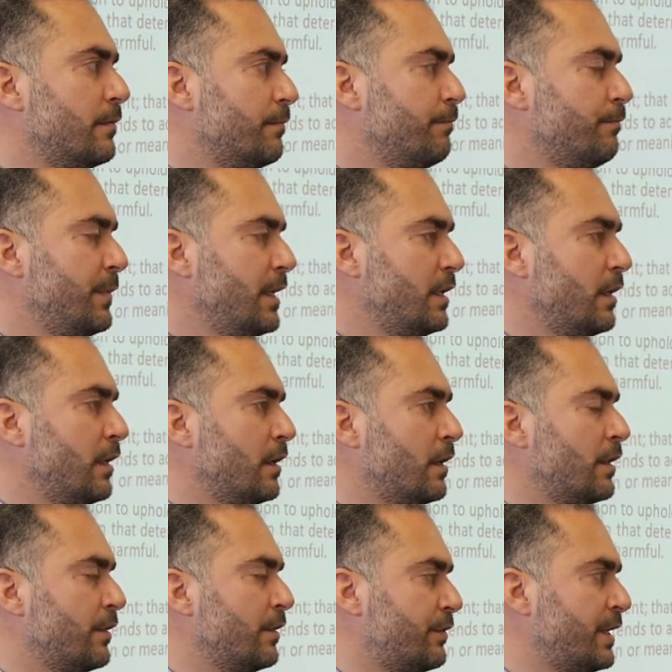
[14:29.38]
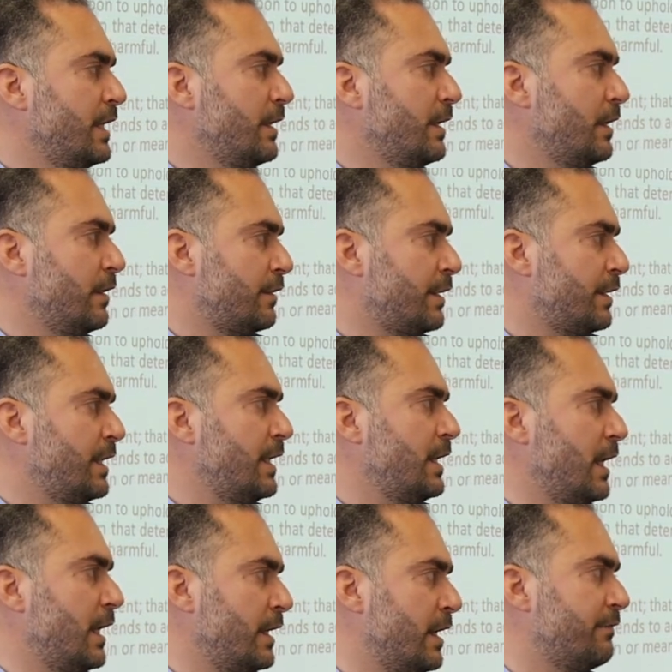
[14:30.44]

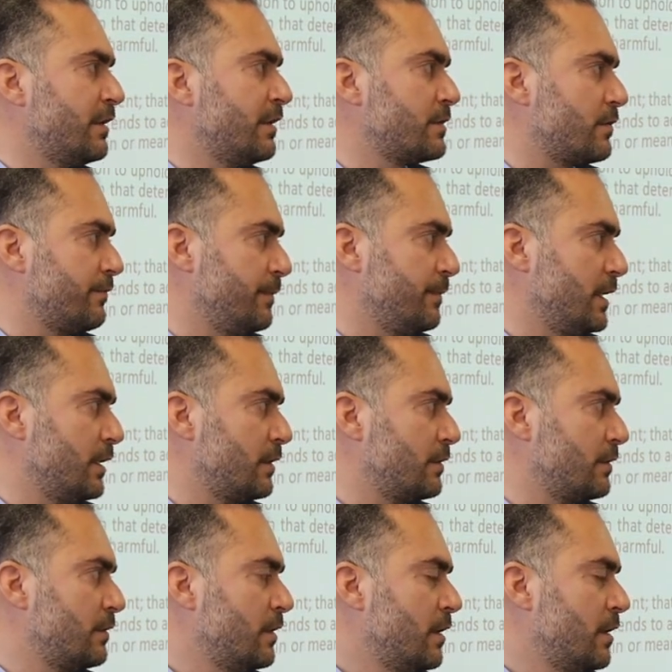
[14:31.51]
three levels of meaning